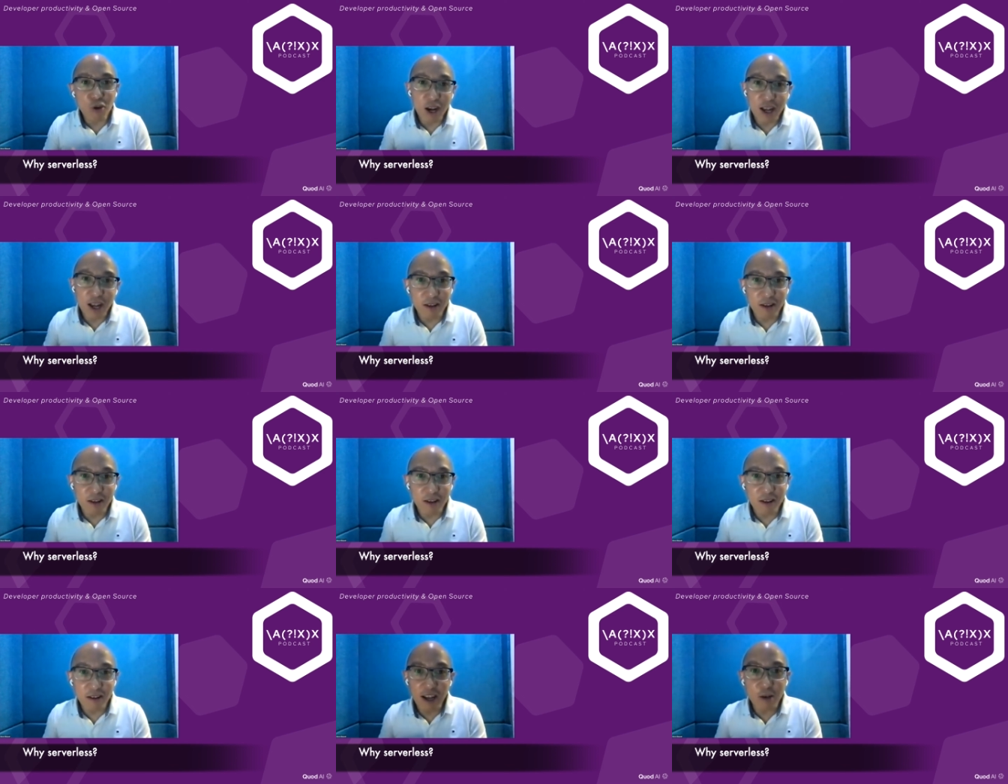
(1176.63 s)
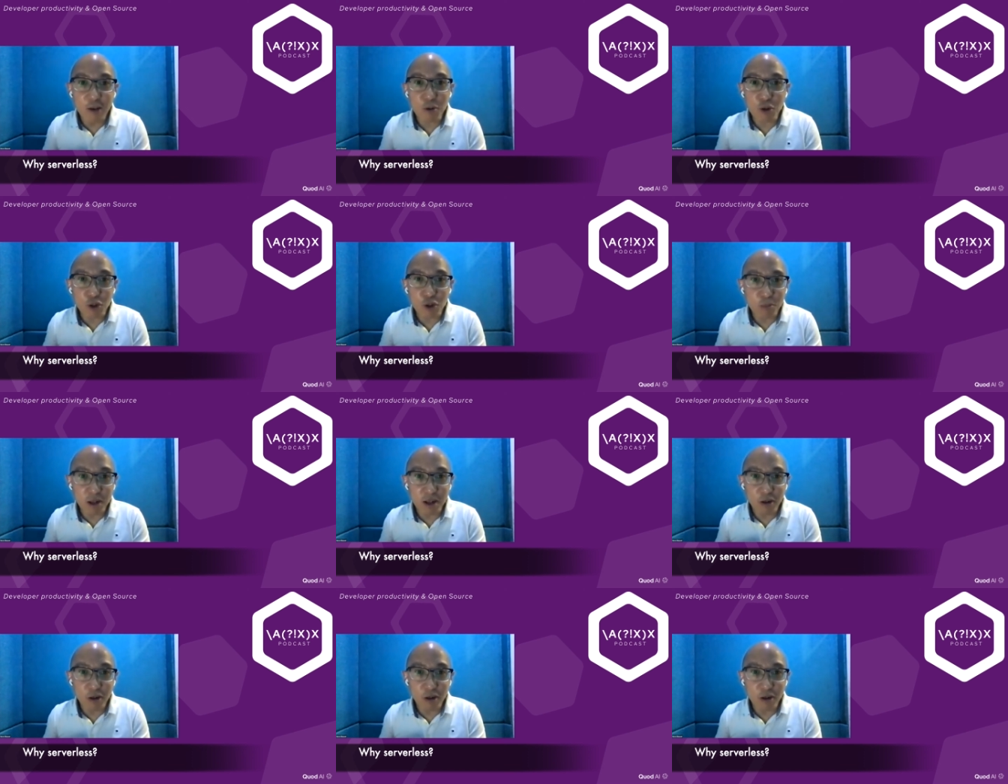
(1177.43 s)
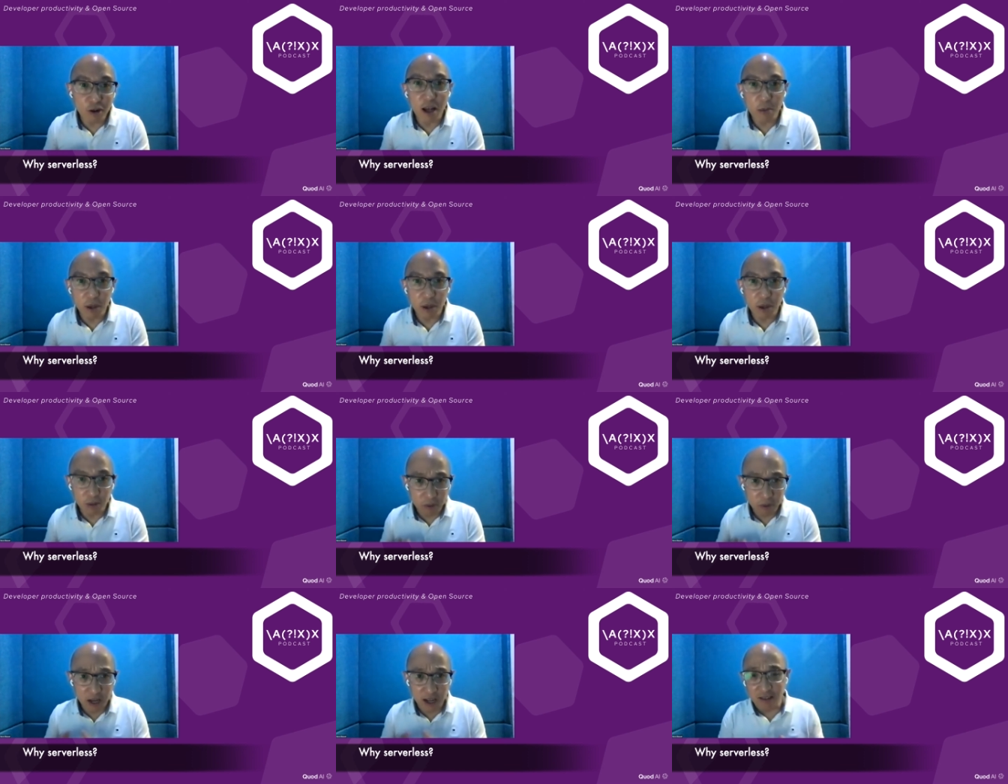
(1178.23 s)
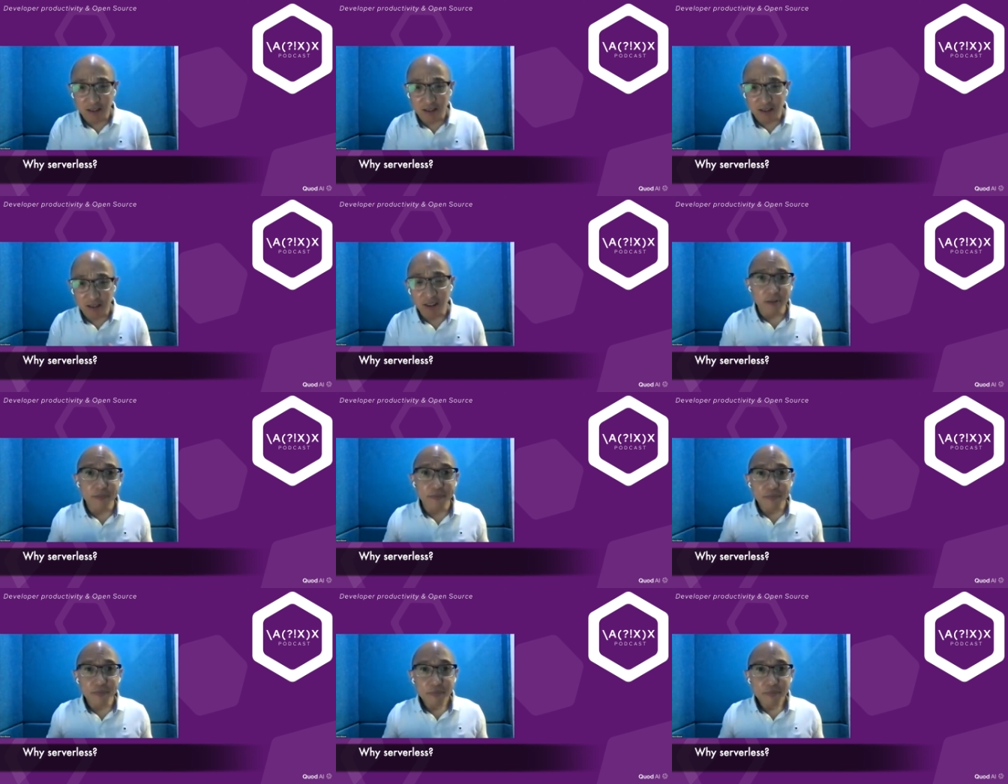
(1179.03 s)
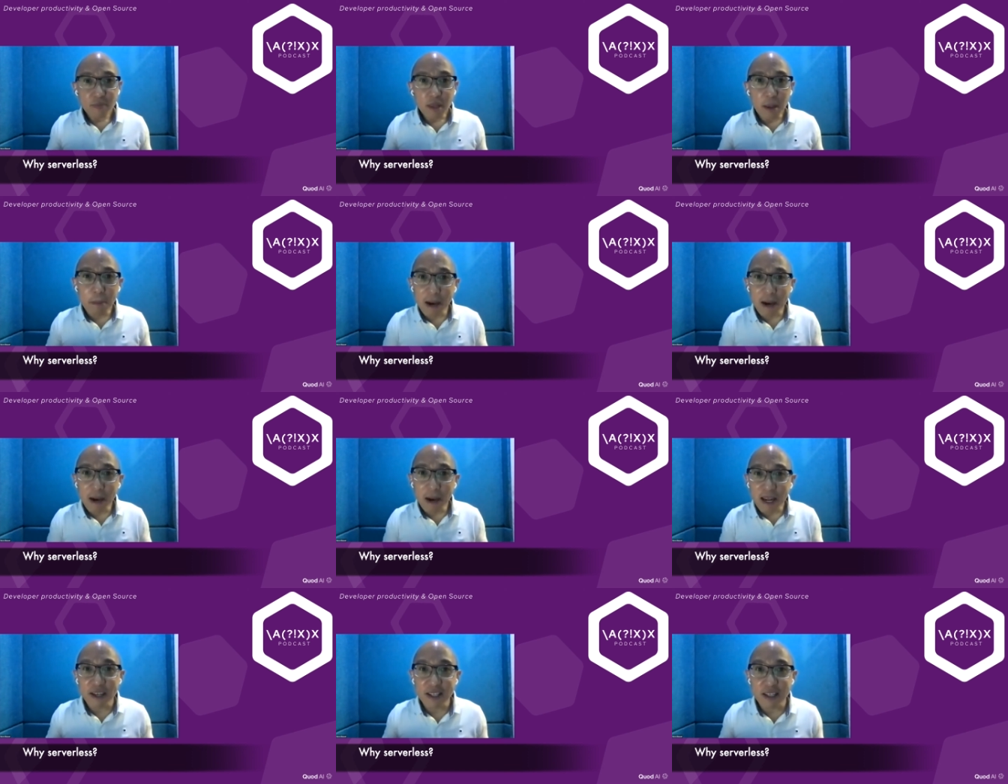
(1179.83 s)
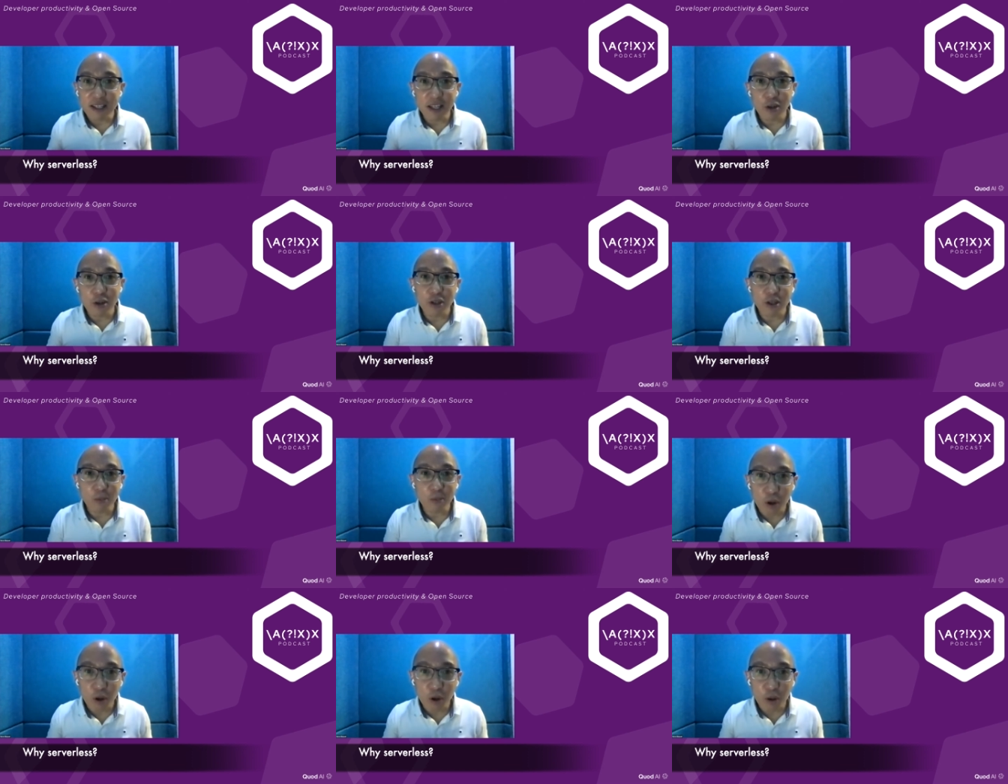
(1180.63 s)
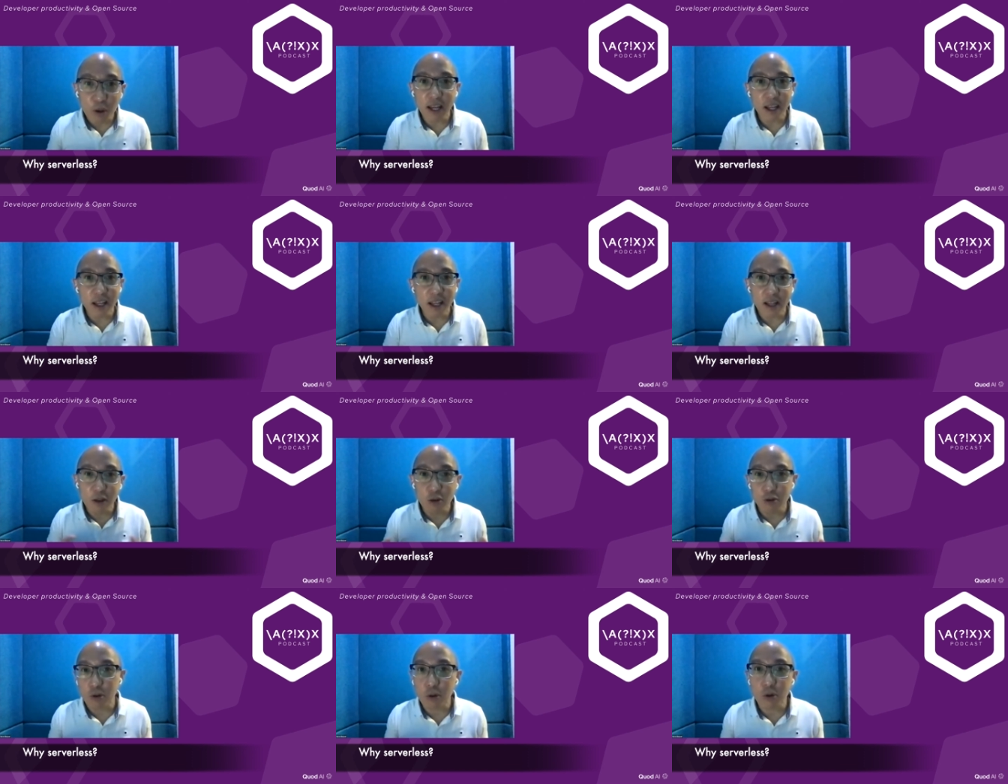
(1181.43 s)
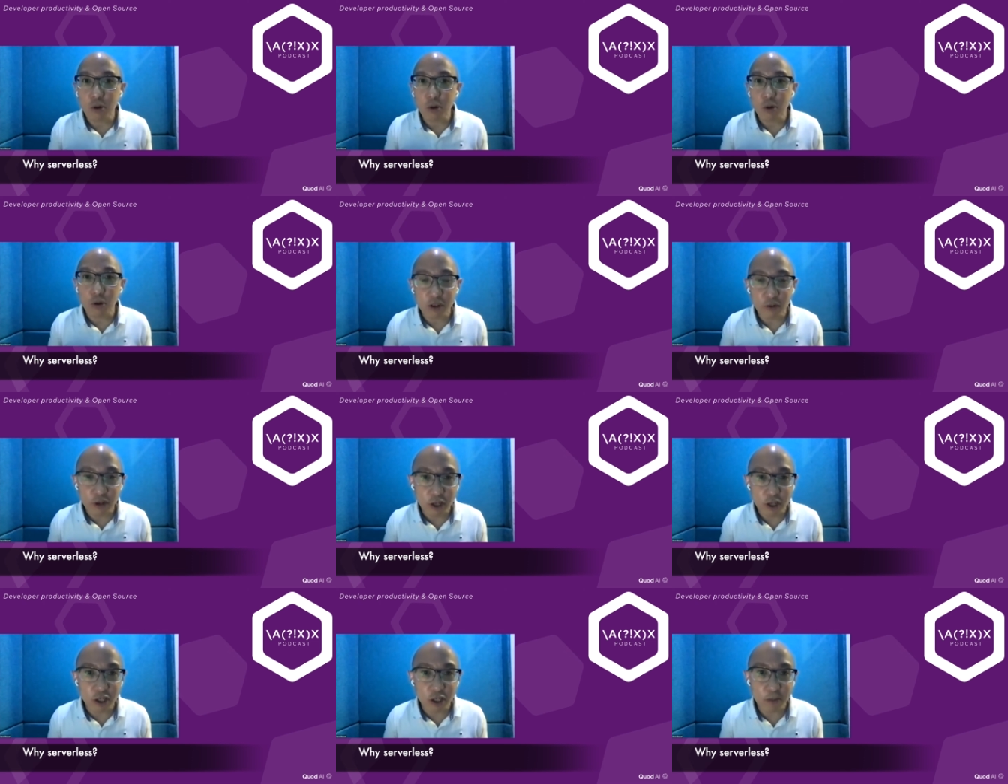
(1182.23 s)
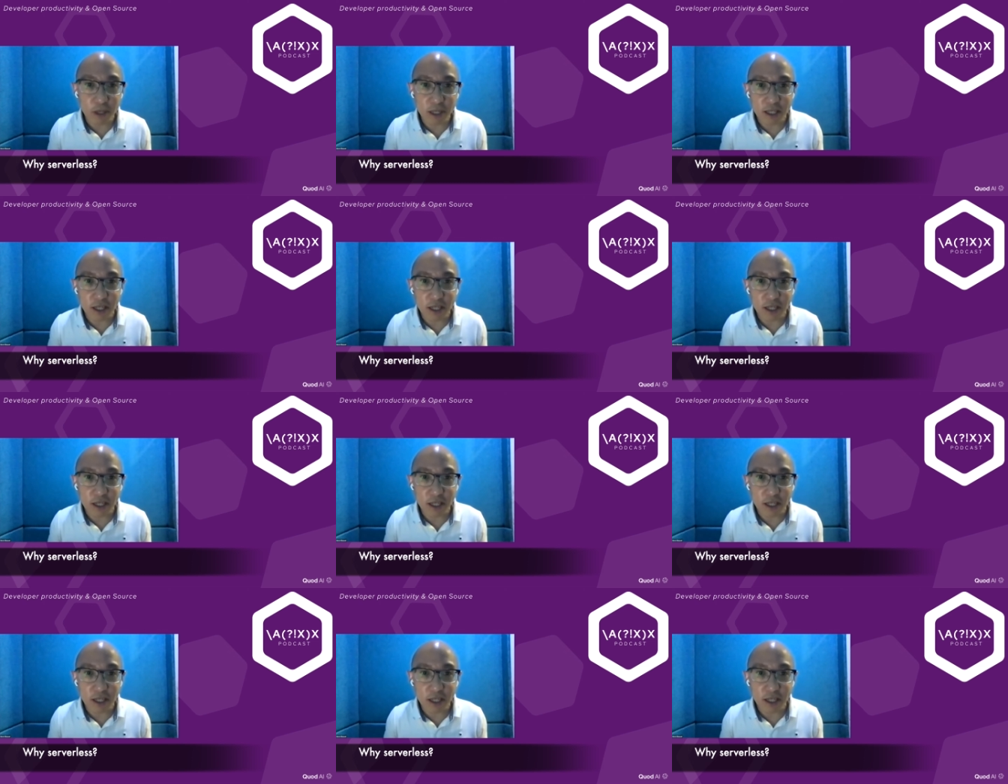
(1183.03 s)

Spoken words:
your end AWS bill or cloud bill, but it's still manifested in your deployment and your total cost of ownership.